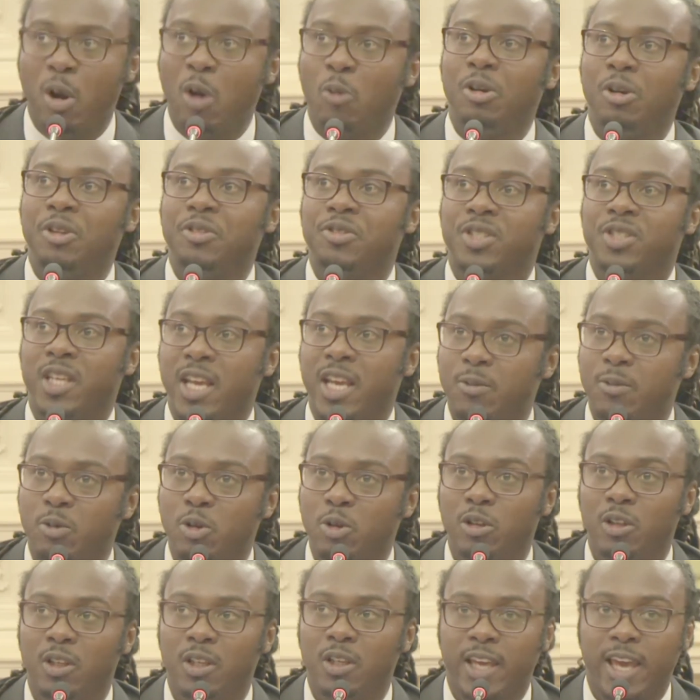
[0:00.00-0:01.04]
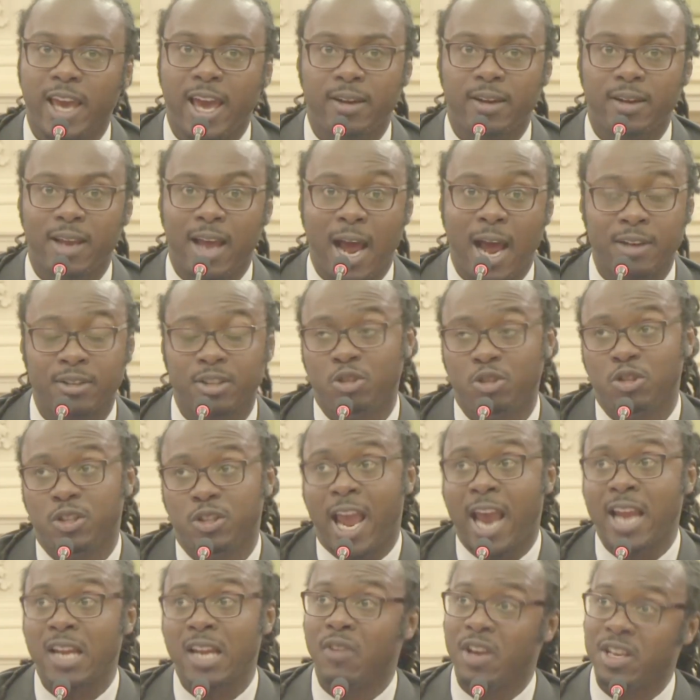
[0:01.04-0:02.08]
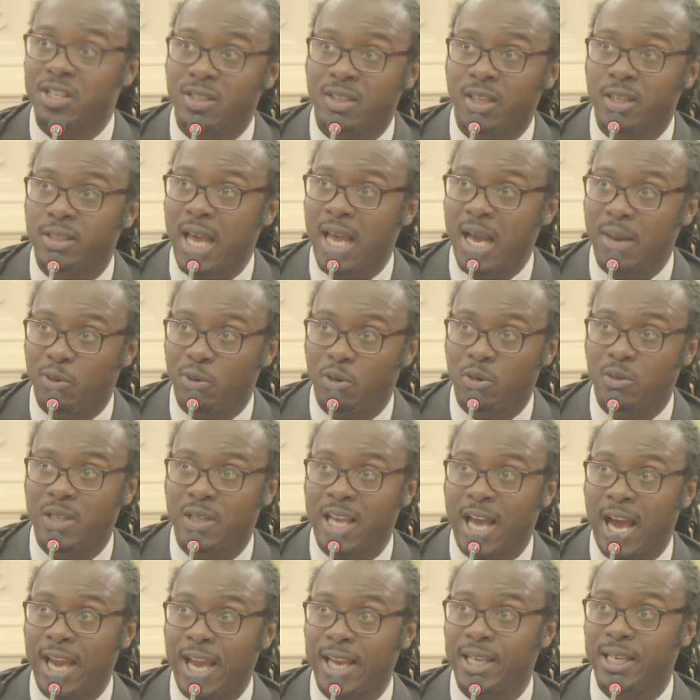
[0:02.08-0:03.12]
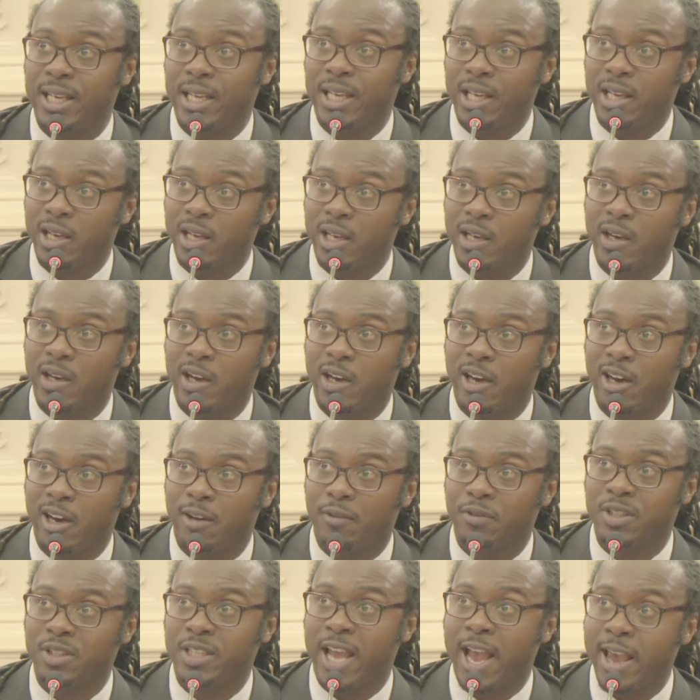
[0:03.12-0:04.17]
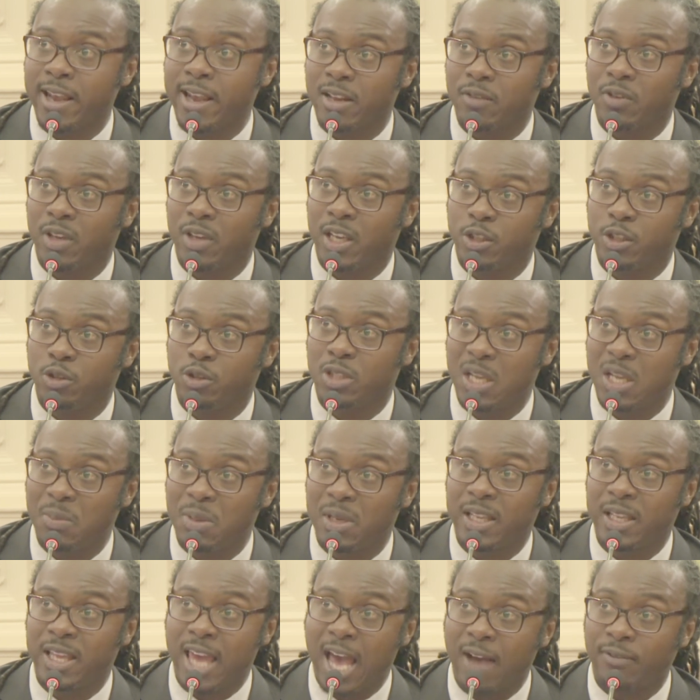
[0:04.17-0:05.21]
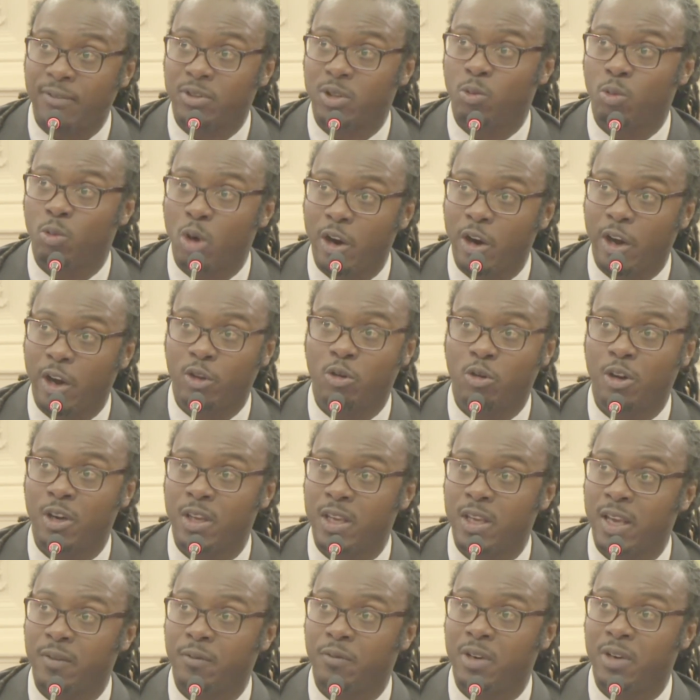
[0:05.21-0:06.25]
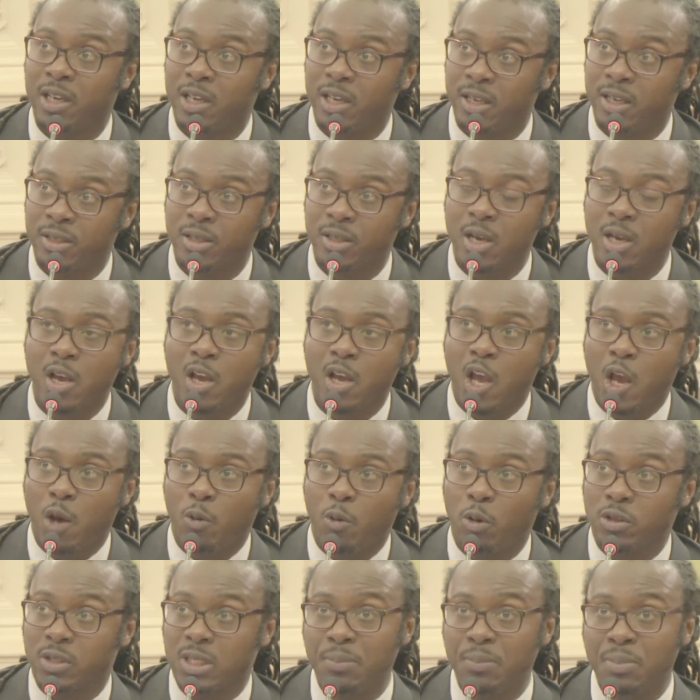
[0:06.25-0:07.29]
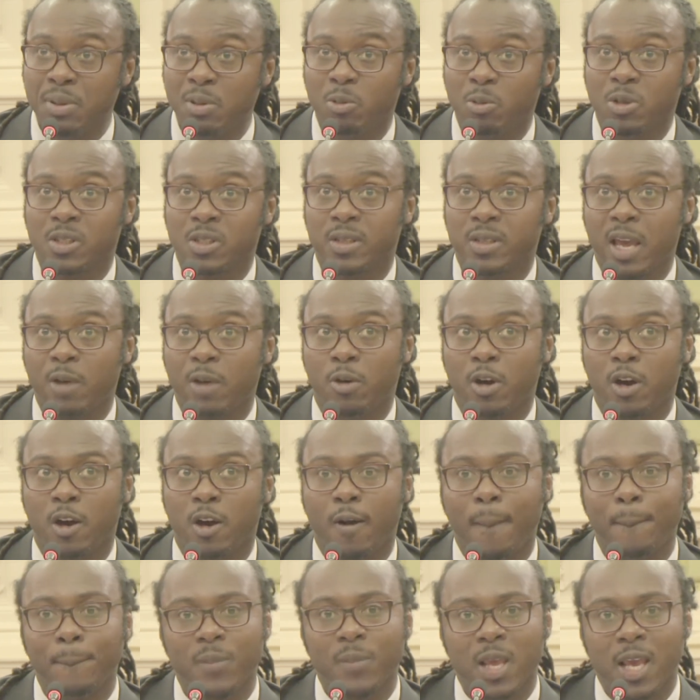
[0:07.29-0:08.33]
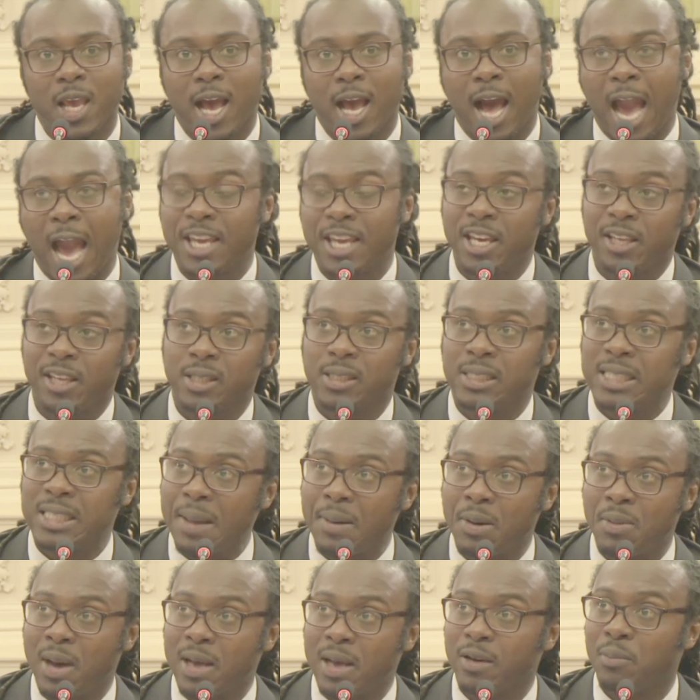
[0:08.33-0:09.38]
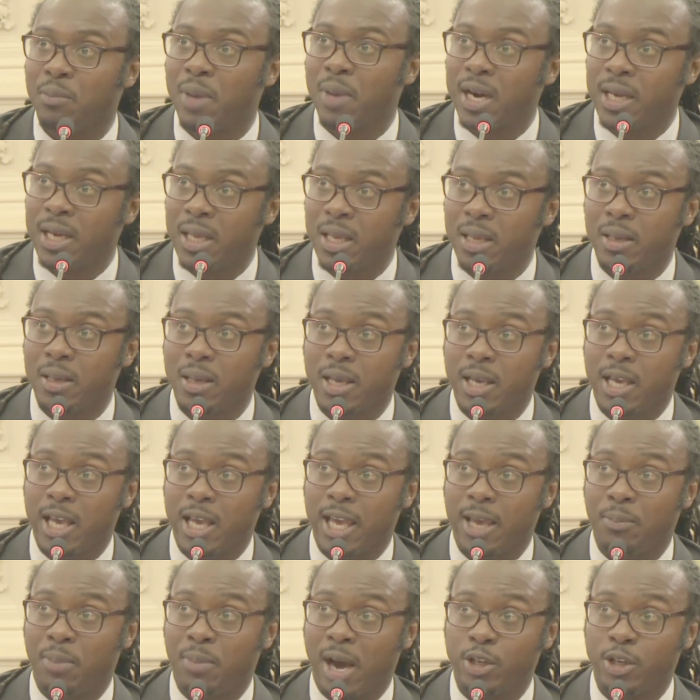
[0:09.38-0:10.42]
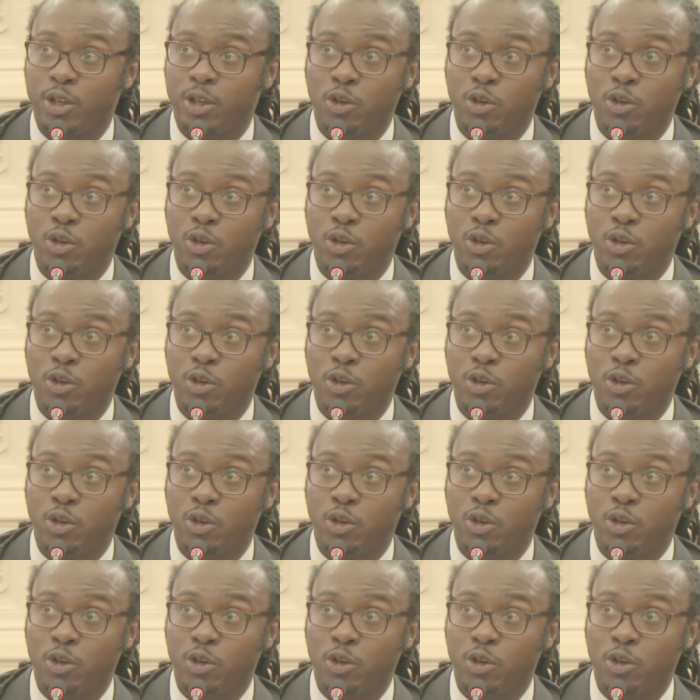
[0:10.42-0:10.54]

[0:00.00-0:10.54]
we've seen when you look at, I just use TANF as an example. The idea of TANF is you typically have to work in order to get funds. Well, some people will say, well, I can get the same amount of money by